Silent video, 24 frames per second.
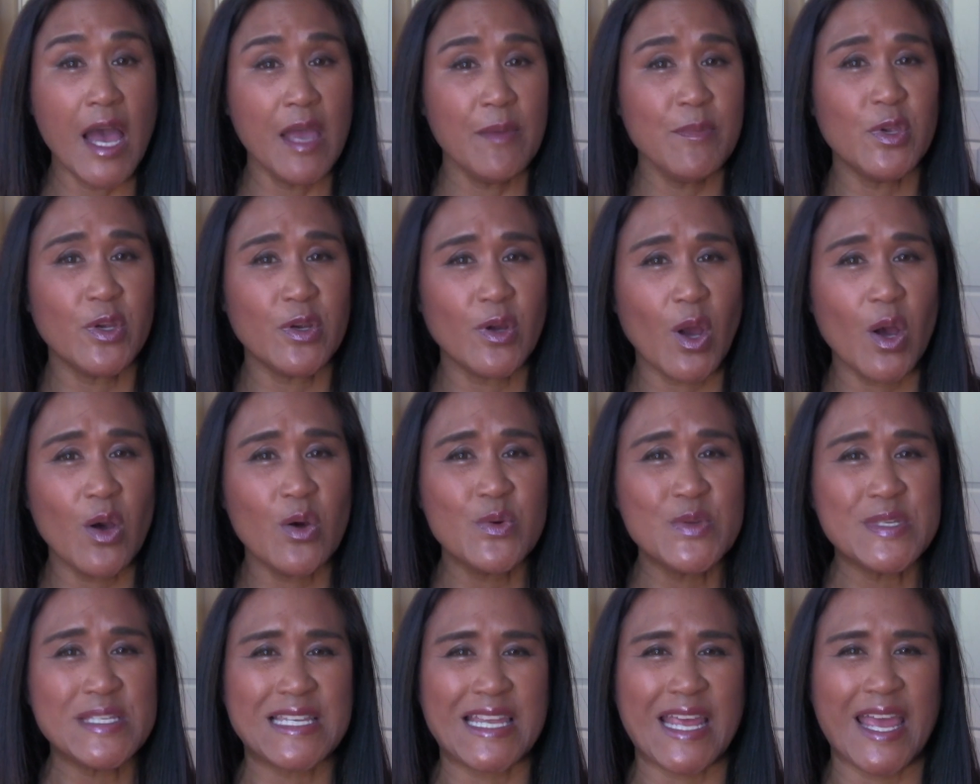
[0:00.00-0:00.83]
I'm your
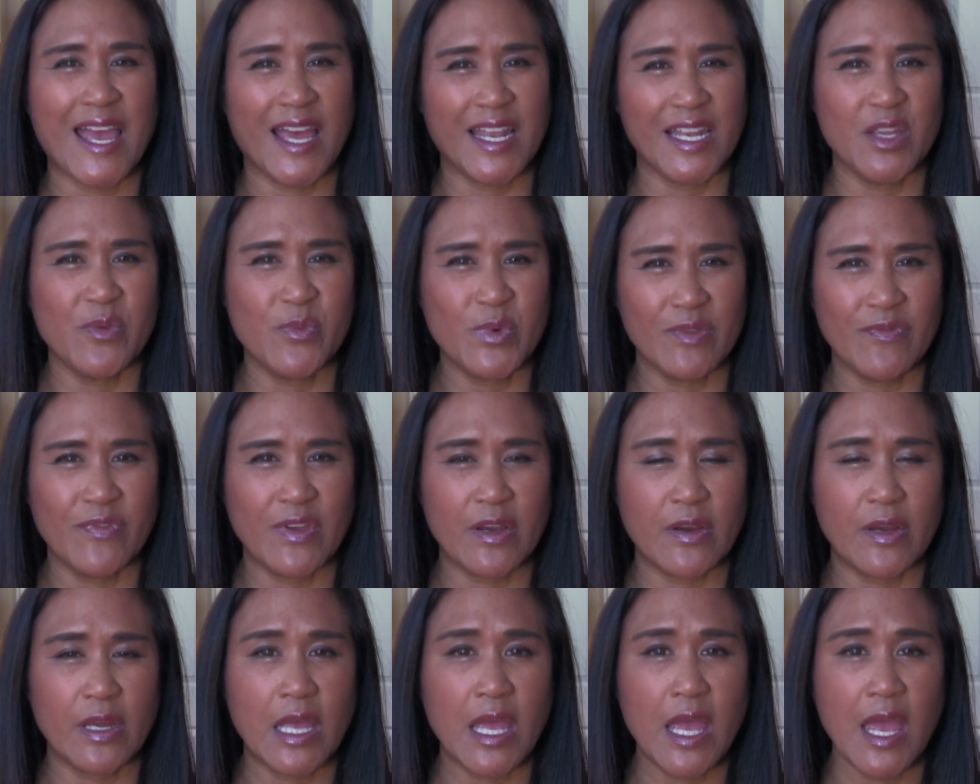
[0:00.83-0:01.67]
host, Annie
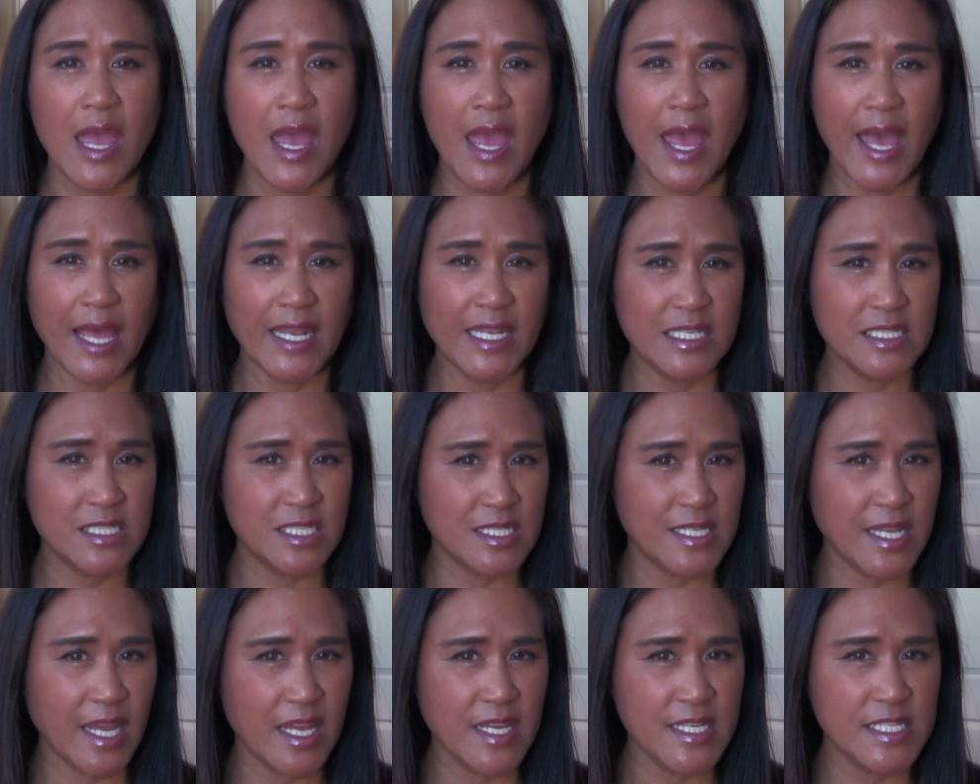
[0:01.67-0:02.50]
Rivera, and in
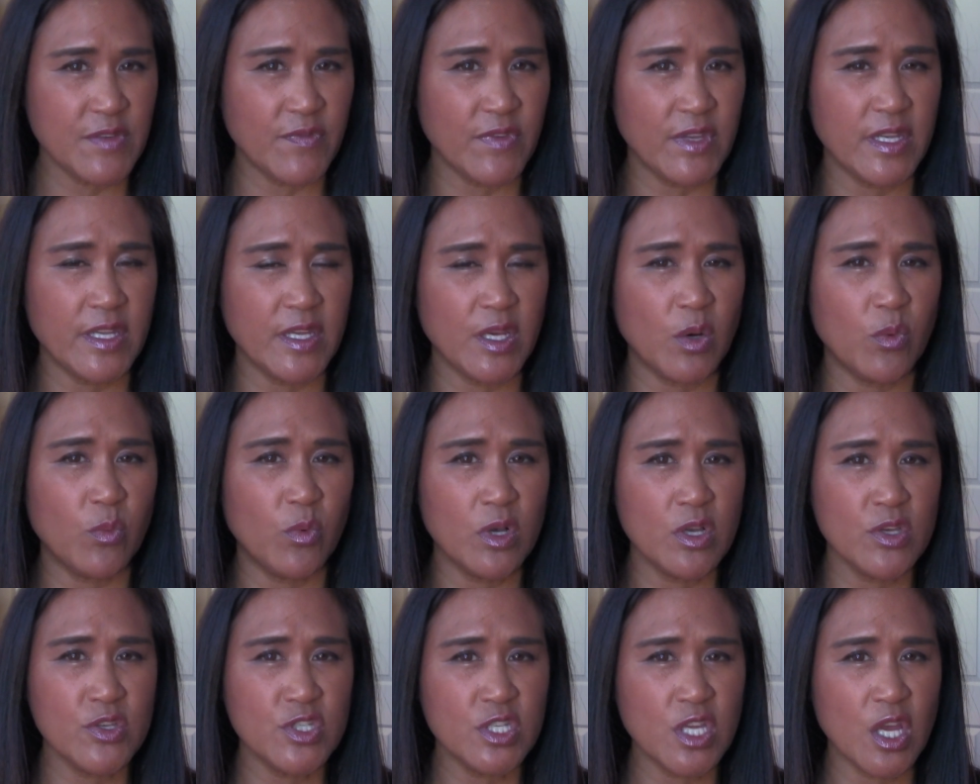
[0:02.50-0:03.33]
today's video,
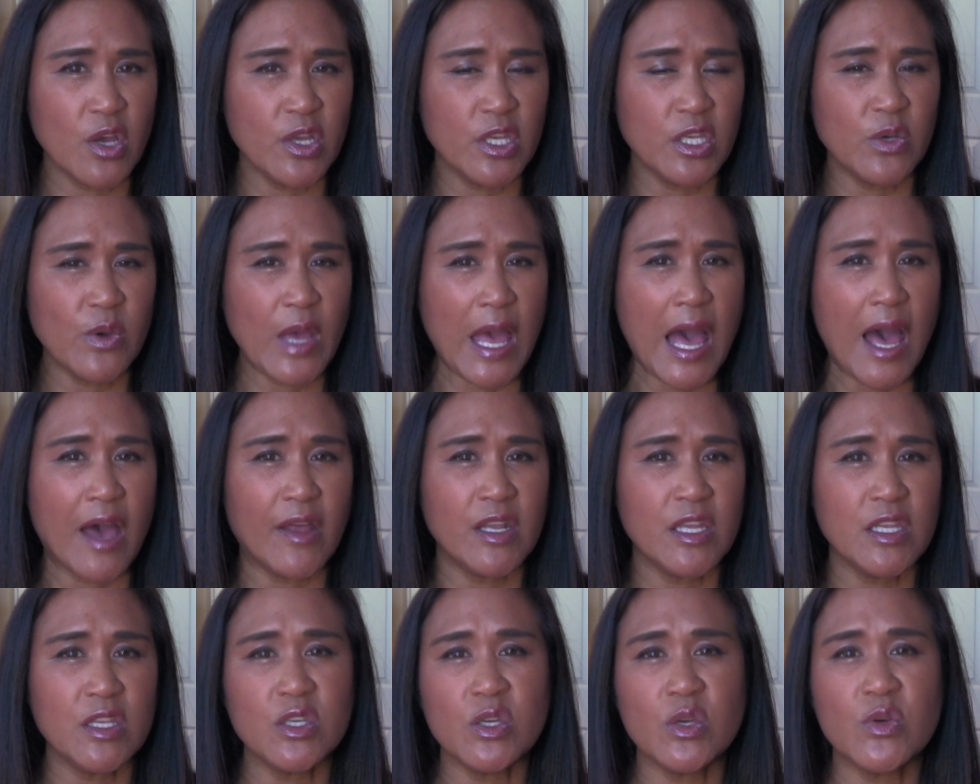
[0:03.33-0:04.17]
we'll show you how
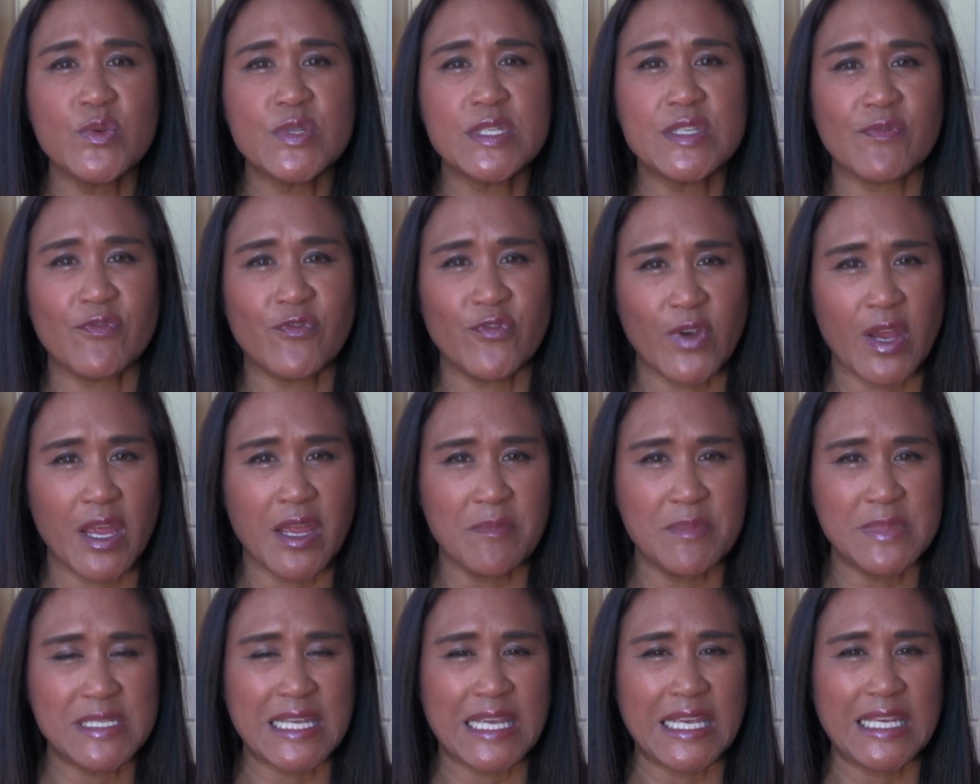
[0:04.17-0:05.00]
to use
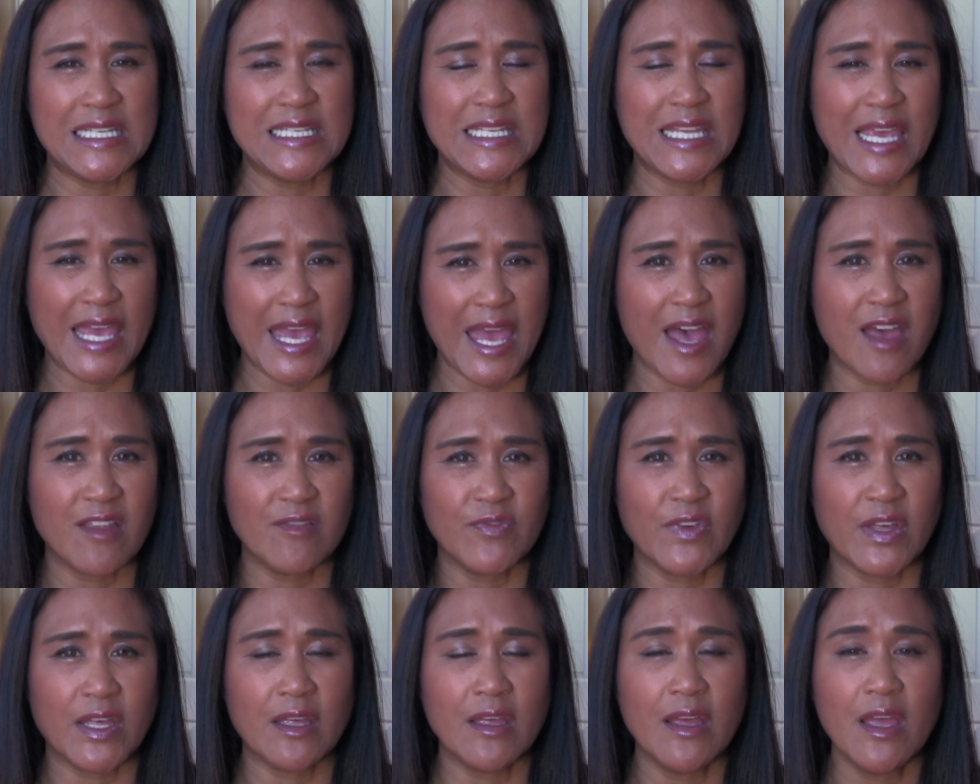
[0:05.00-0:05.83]
frames in
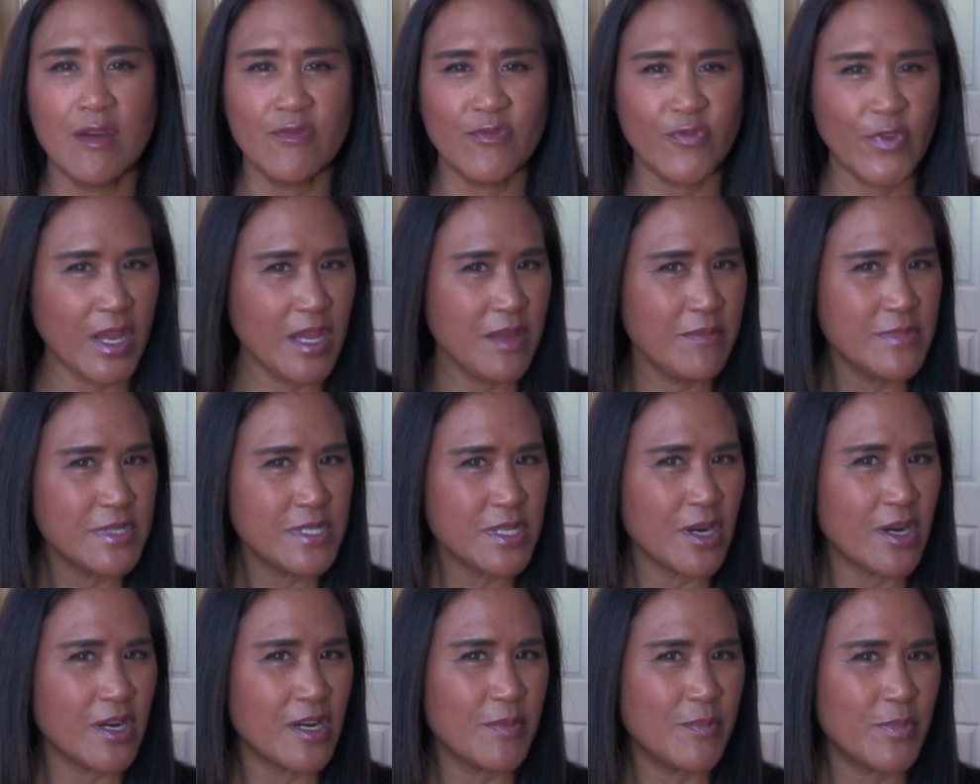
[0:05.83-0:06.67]
Canva. Frames
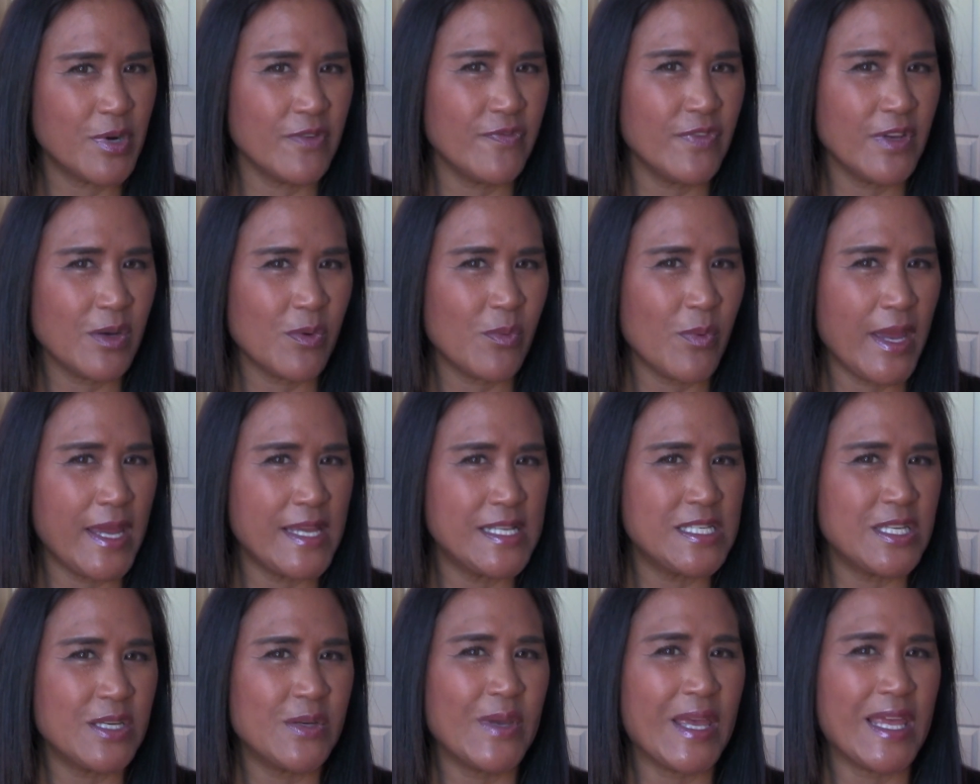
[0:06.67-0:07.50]
are a perfect way
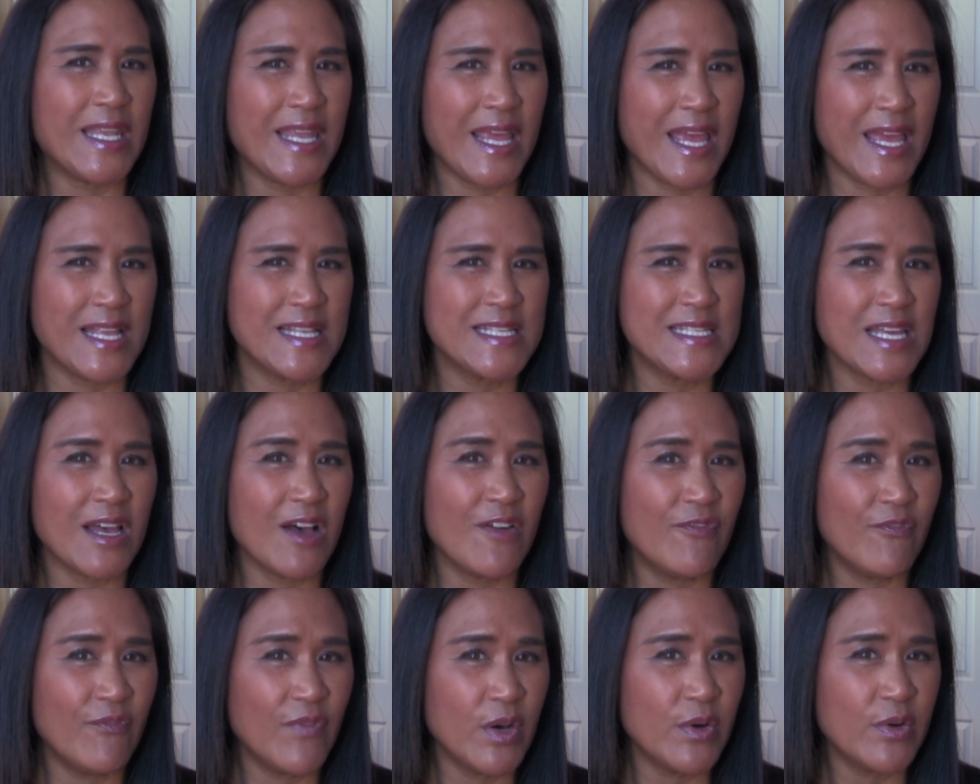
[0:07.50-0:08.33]
to enhance
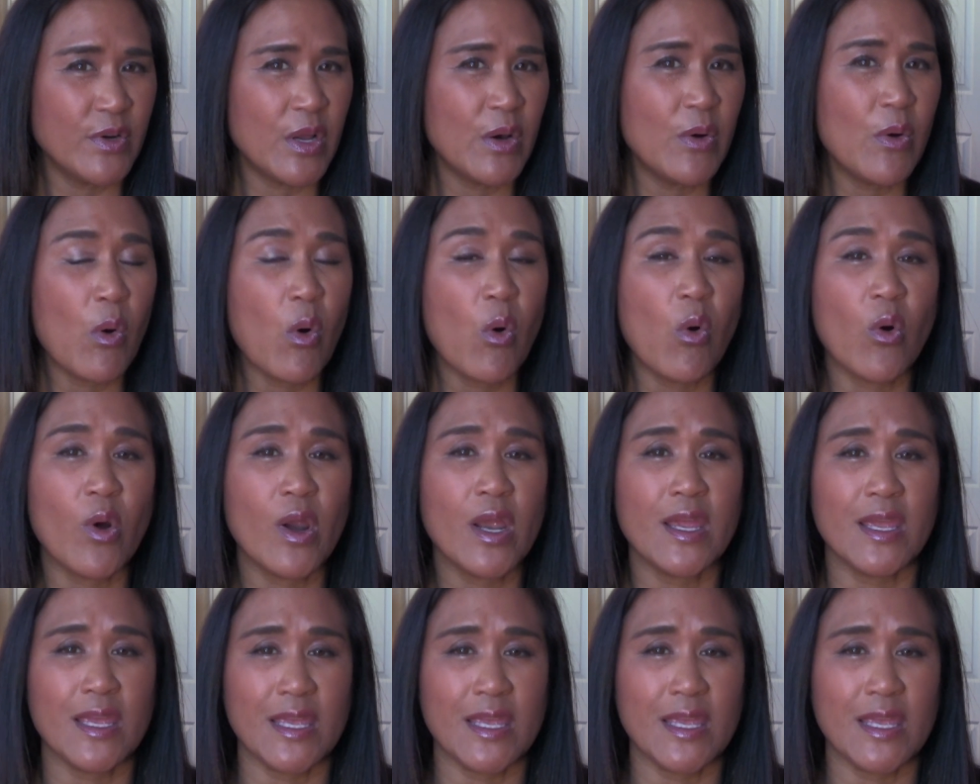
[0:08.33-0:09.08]
a photo or